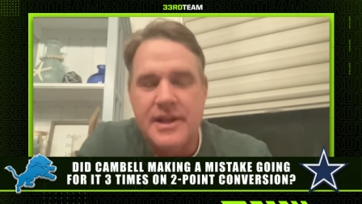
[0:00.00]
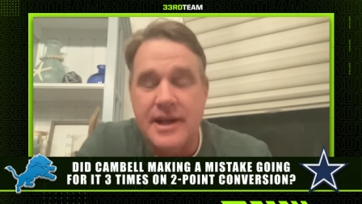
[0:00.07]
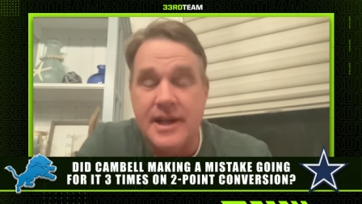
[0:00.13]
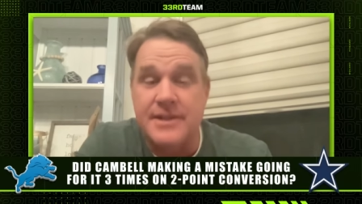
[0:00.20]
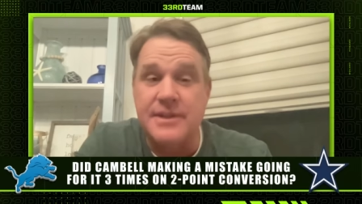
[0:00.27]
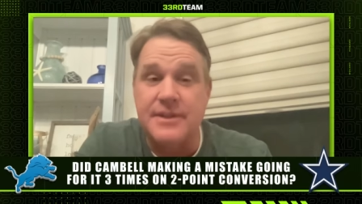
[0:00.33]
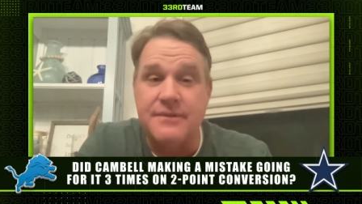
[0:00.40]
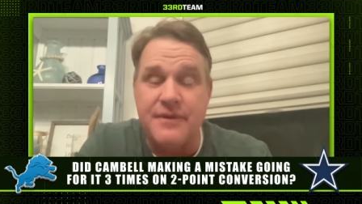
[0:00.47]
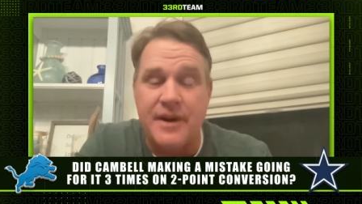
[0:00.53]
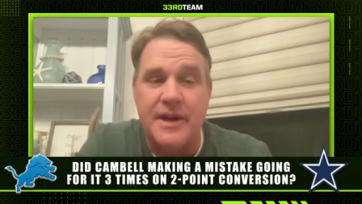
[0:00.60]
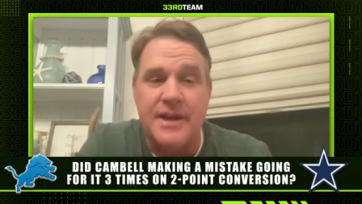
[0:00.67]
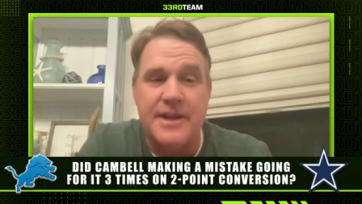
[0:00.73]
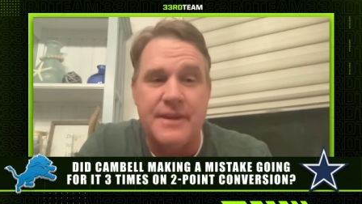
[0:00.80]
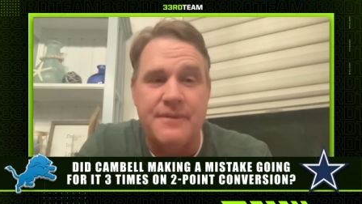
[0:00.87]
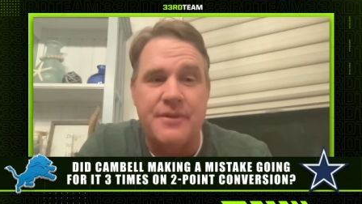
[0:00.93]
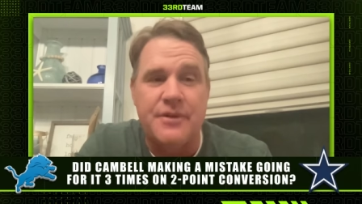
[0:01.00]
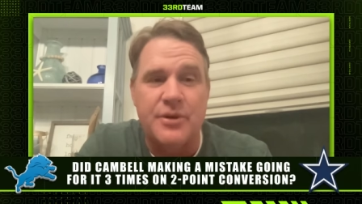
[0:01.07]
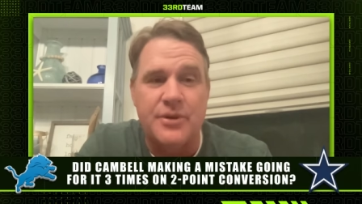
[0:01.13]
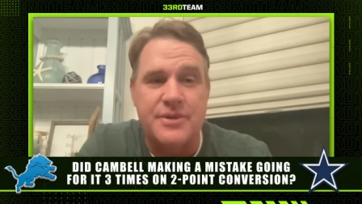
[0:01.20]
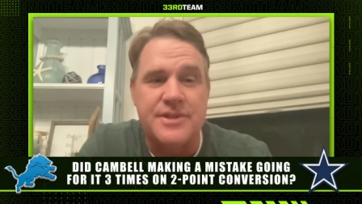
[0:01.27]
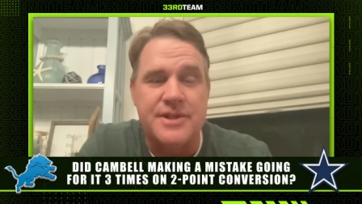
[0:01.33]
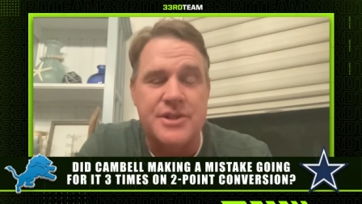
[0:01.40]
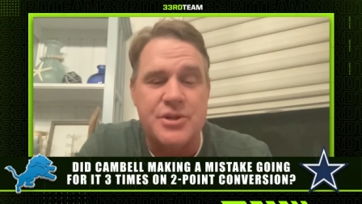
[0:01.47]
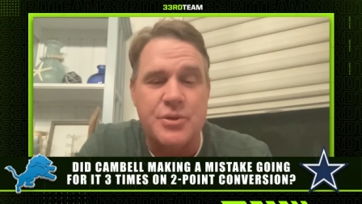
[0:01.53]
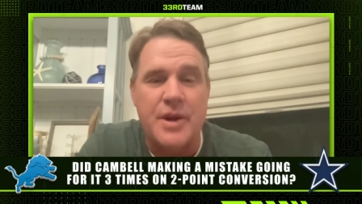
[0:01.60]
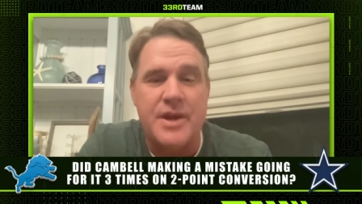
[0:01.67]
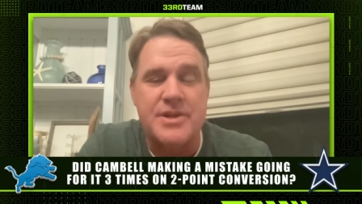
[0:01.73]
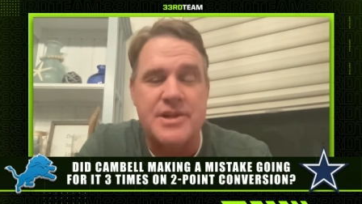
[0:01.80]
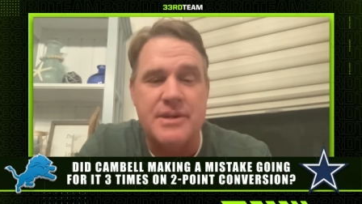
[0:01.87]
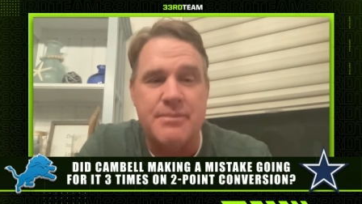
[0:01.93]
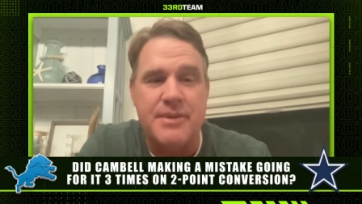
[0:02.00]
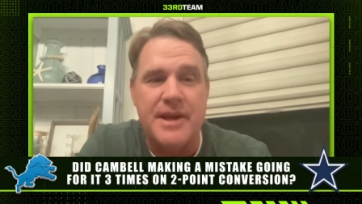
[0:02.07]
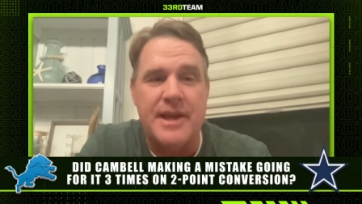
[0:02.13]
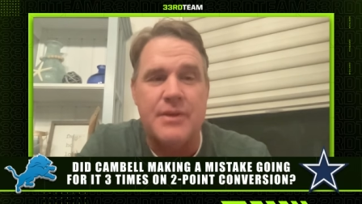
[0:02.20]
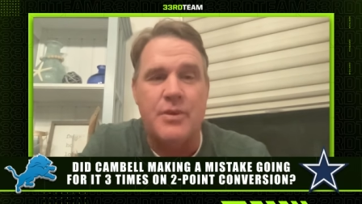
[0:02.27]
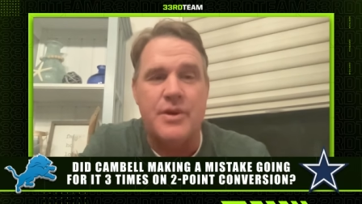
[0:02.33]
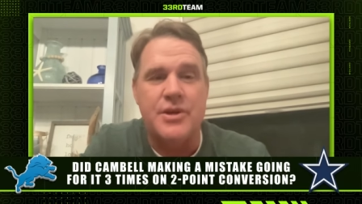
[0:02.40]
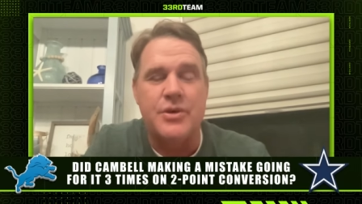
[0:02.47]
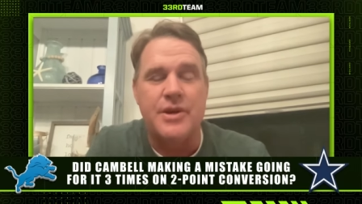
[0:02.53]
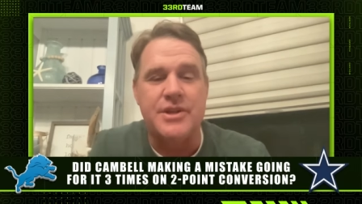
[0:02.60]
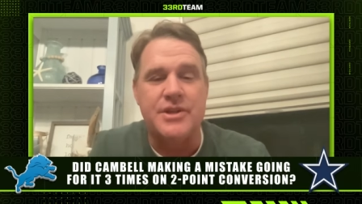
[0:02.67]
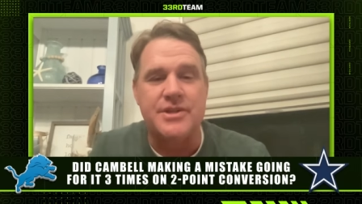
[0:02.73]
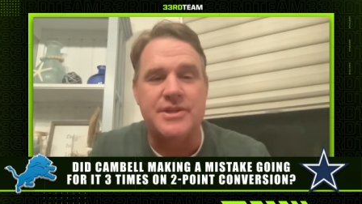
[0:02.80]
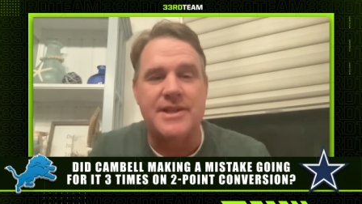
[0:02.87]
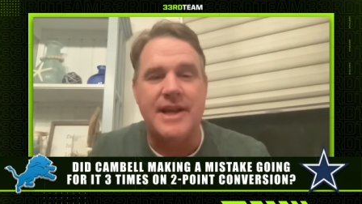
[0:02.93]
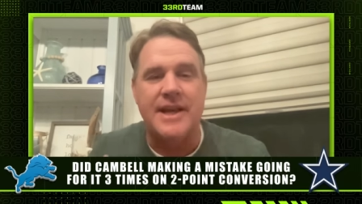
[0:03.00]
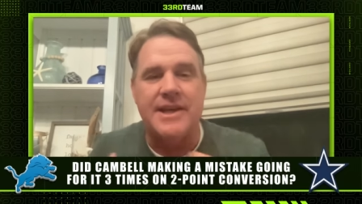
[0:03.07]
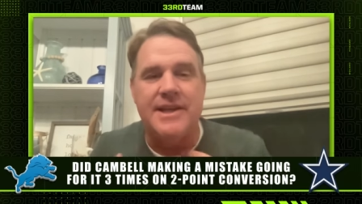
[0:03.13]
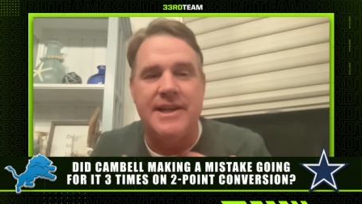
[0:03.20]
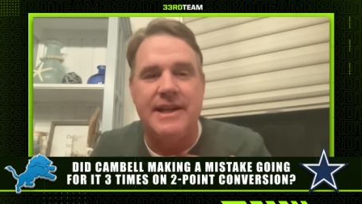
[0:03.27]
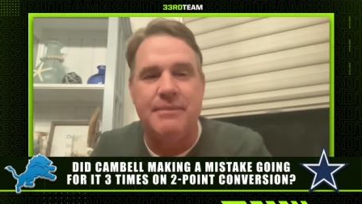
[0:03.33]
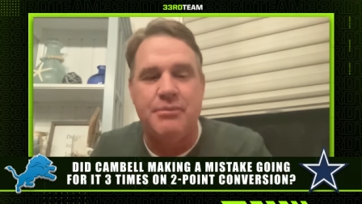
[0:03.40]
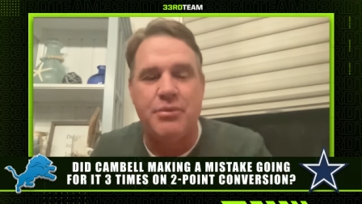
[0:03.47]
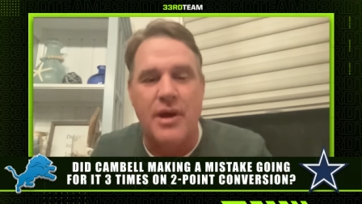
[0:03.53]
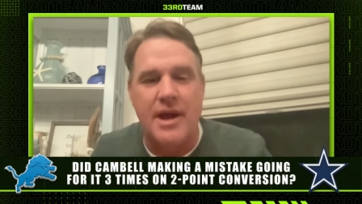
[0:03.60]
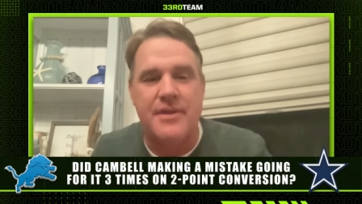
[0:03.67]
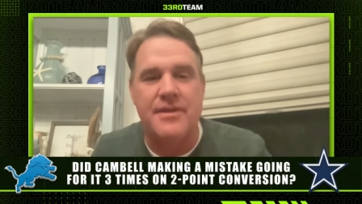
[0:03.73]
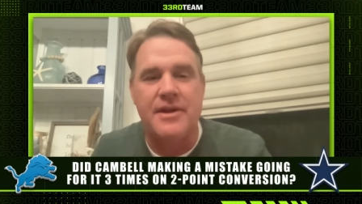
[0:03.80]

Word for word: It's a very difficult situation to be in when you can just take a deep breath,